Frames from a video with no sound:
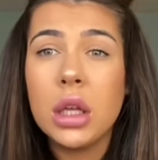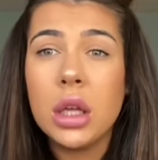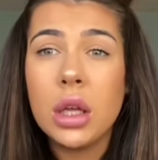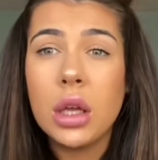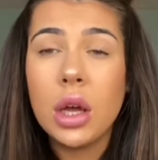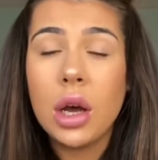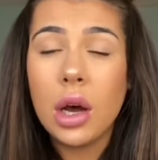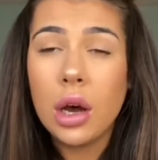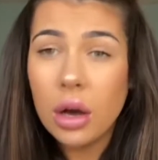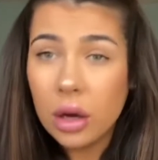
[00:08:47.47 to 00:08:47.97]

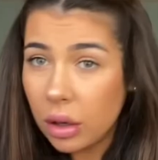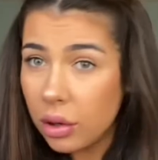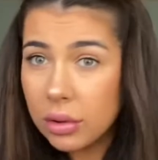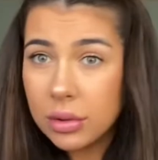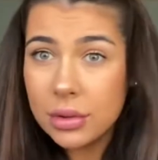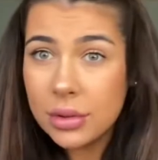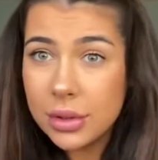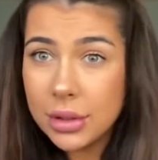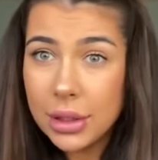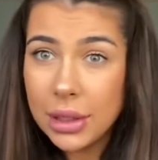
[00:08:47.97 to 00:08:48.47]
are
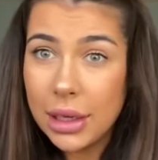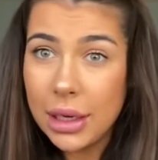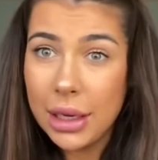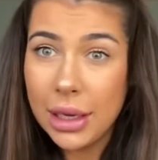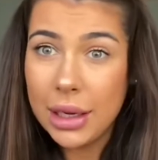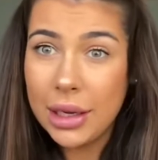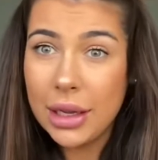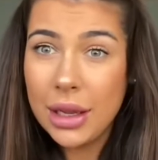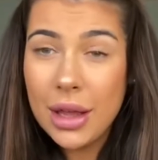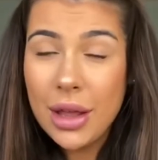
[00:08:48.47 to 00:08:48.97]

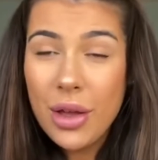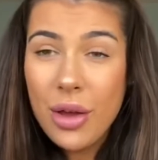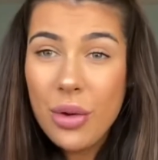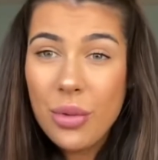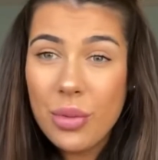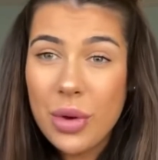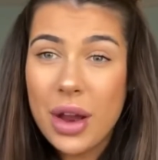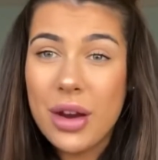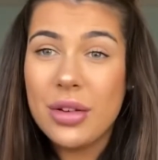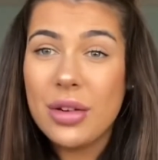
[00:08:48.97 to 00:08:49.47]
constantly
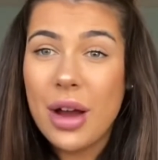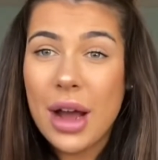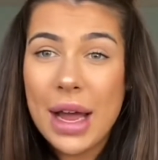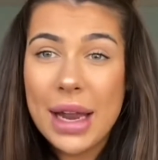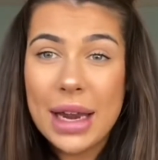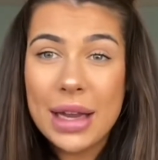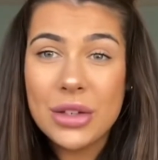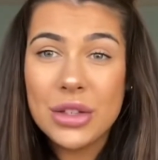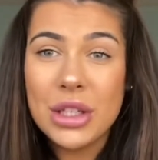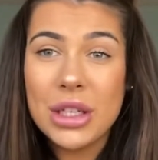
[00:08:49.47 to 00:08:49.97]
wearing
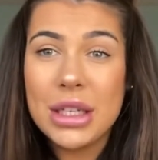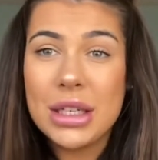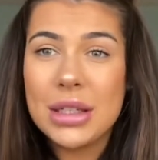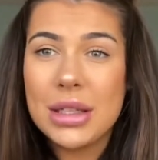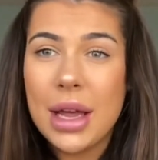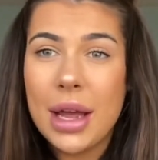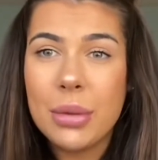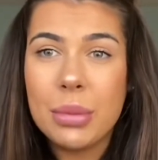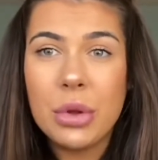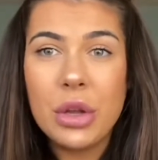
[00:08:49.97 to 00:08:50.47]
eyelashes,
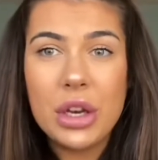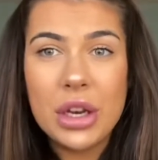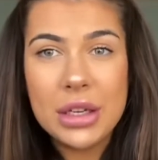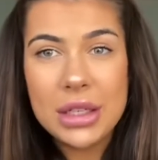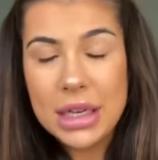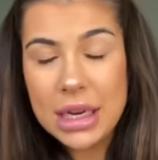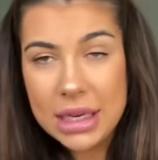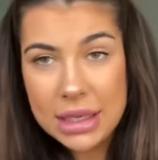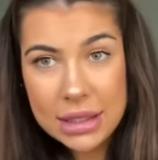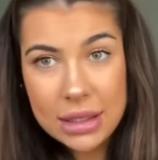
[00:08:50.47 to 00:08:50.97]
like putting
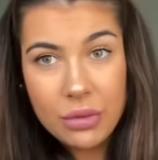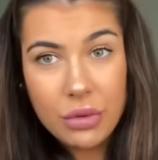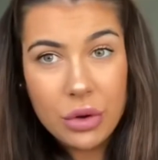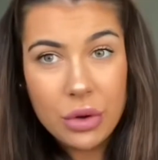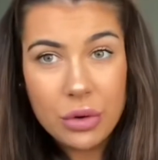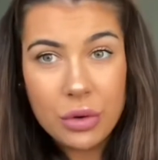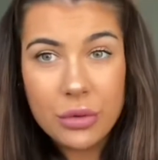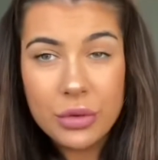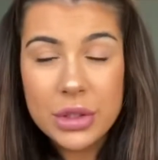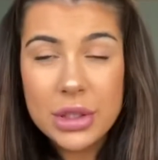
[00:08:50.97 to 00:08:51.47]
adhesive
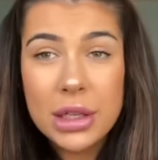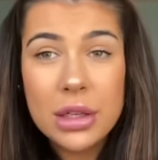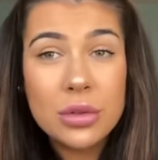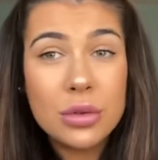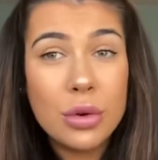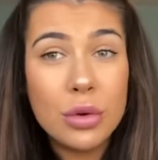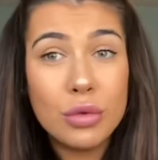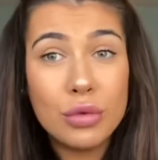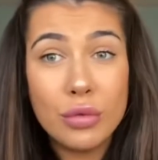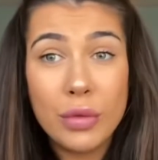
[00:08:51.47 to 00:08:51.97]
on. Obviously it's
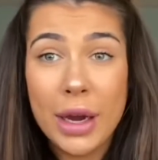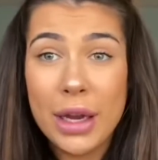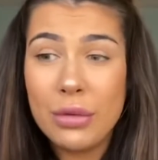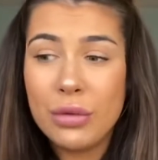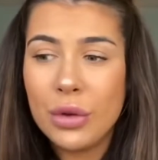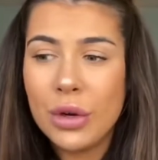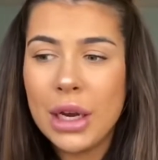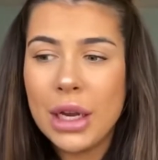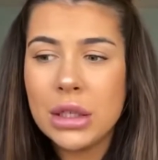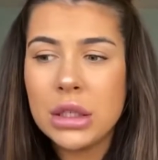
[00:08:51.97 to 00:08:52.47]
not great
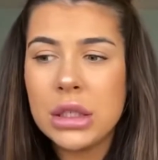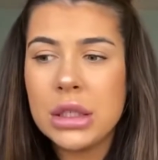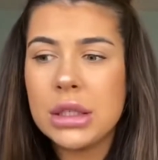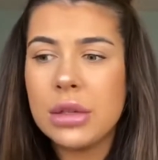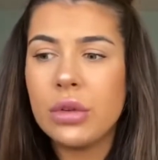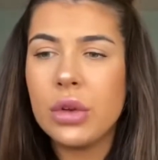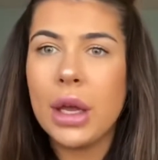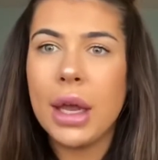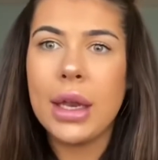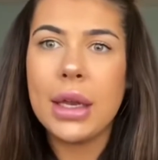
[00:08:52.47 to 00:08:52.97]
for your lashes if
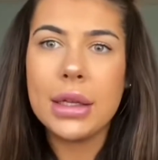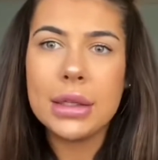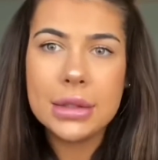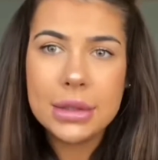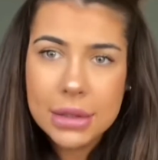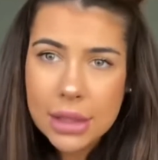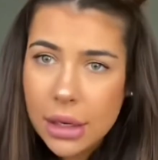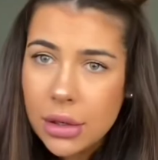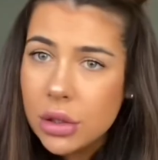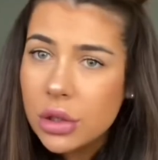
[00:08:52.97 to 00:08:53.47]
you're getting
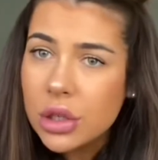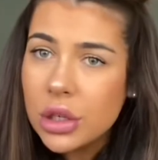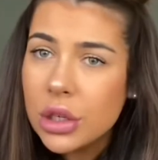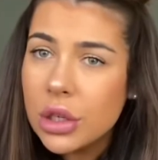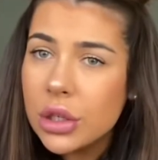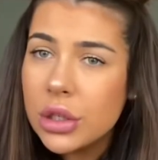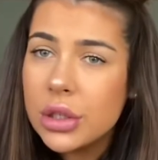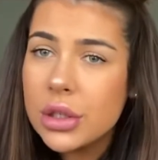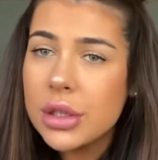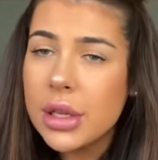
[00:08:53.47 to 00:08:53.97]

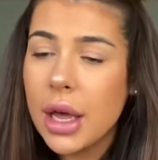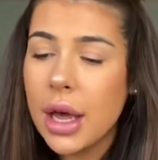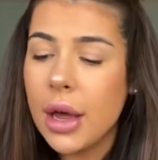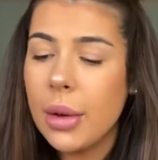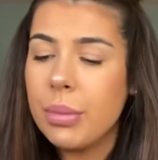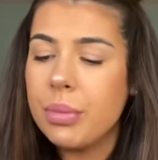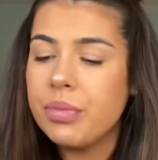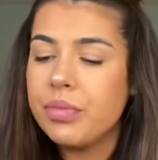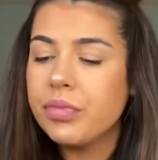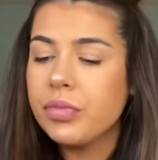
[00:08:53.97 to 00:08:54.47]
extensions,
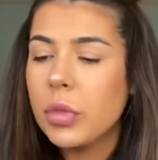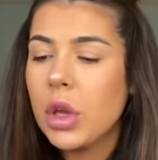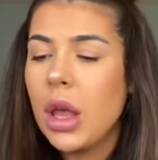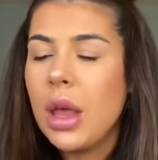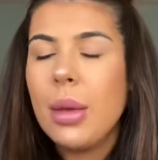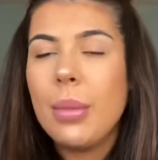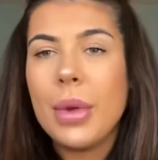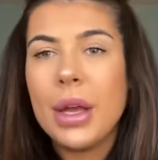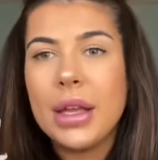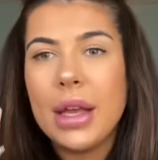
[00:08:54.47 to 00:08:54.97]

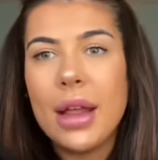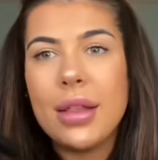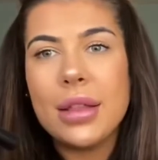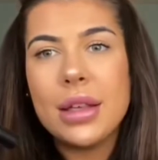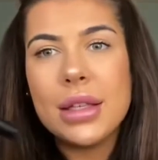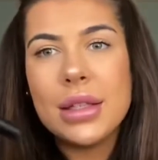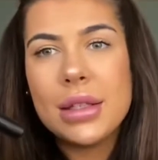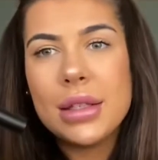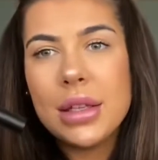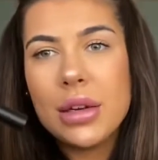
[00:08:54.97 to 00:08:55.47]
but yeah,
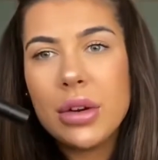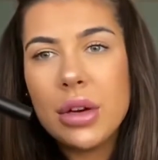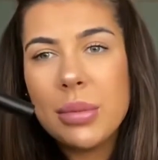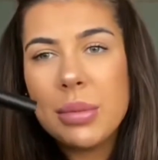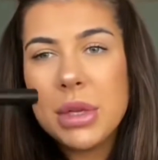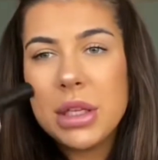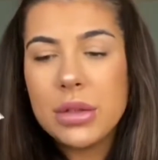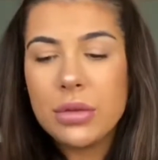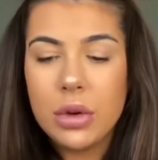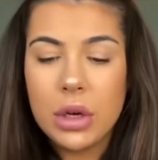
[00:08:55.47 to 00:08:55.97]
this serum
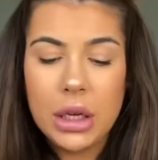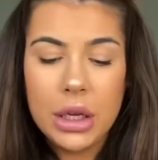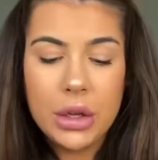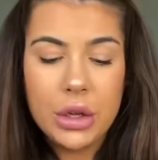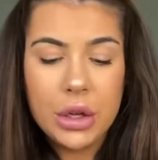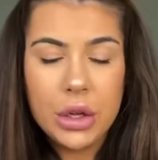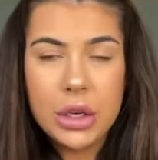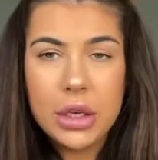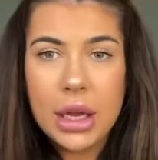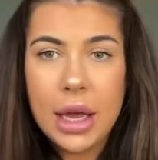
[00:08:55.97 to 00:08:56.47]
is really
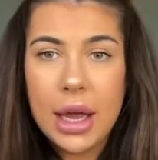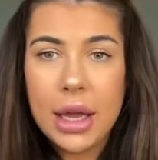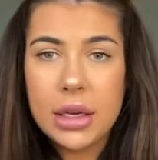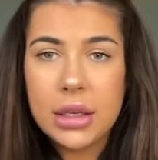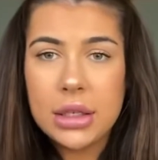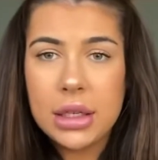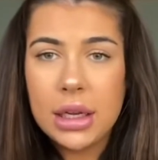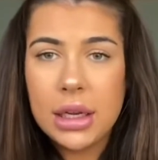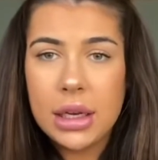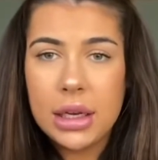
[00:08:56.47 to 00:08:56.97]
good,
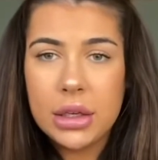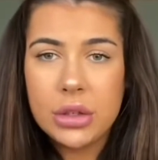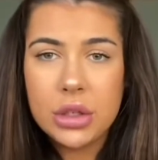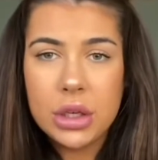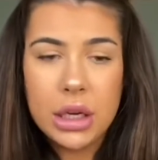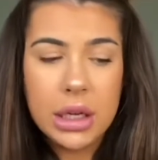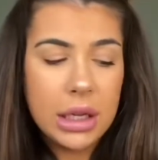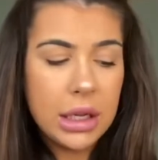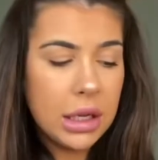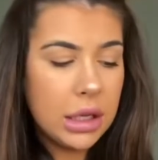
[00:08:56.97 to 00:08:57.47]
and it
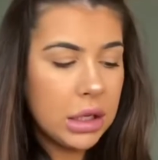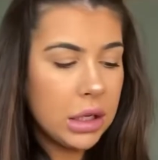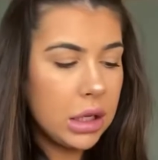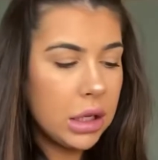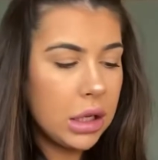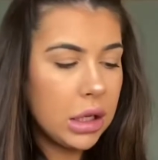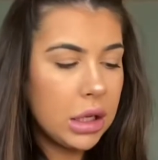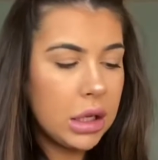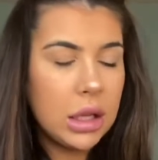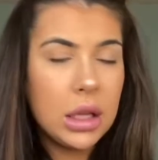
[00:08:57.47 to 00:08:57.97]
literally
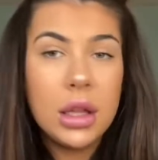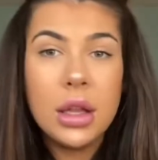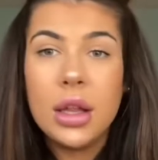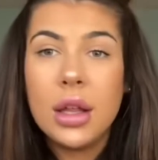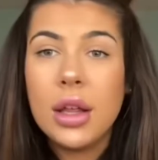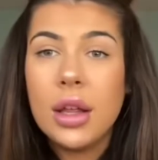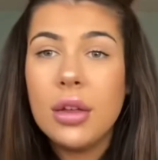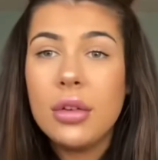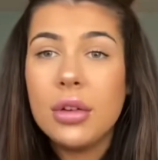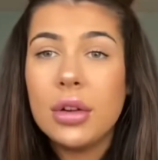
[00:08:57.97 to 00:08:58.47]

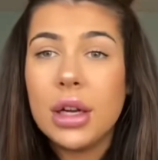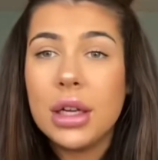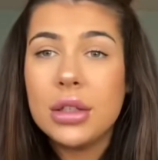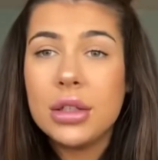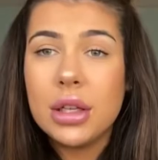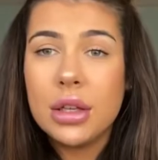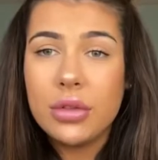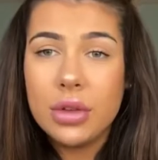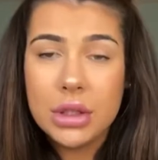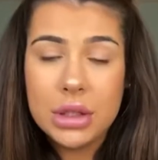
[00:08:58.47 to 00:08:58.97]
got like
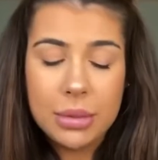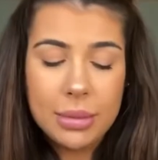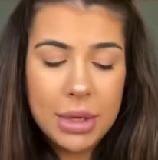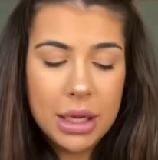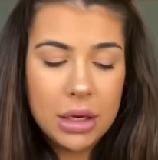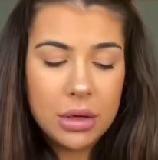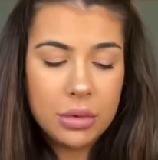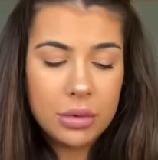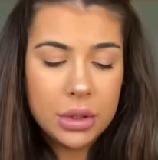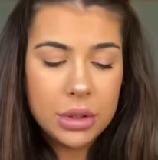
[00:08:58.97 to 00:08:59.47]
two things in my
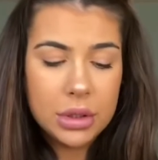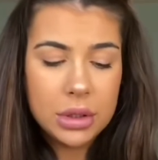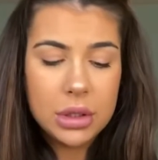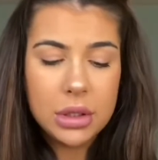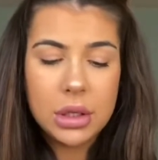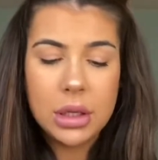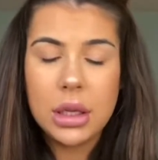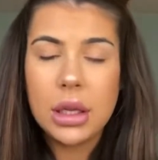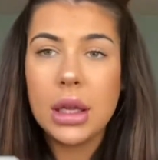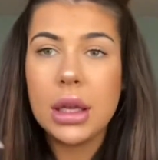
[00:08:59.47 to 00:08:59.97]
hand at once.
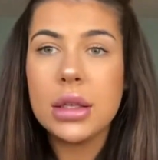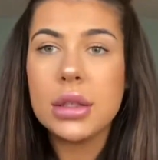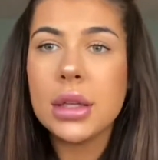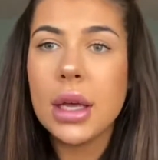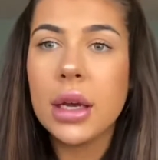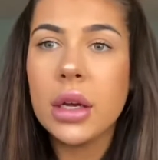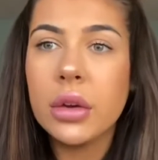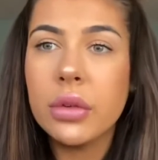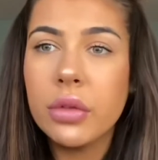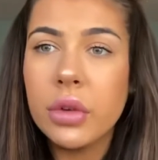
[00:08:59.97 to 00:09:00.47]
It's
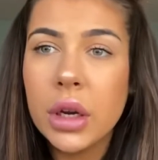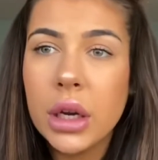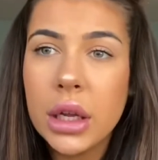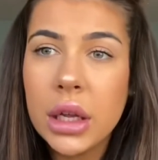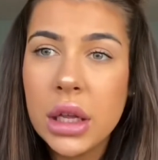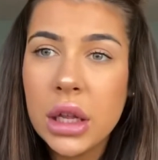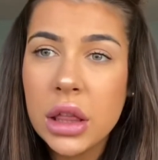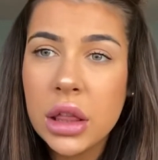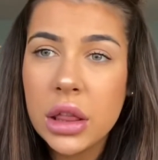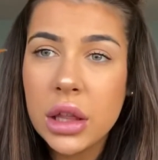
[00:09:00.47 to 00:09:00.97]
like a
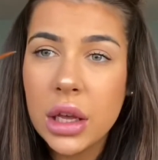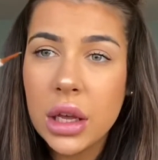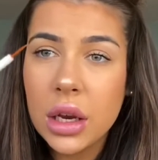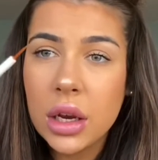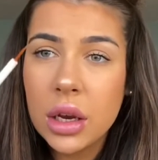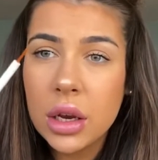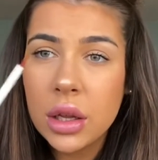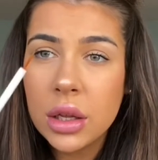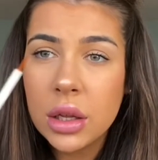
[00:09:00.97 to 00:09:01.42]
really thin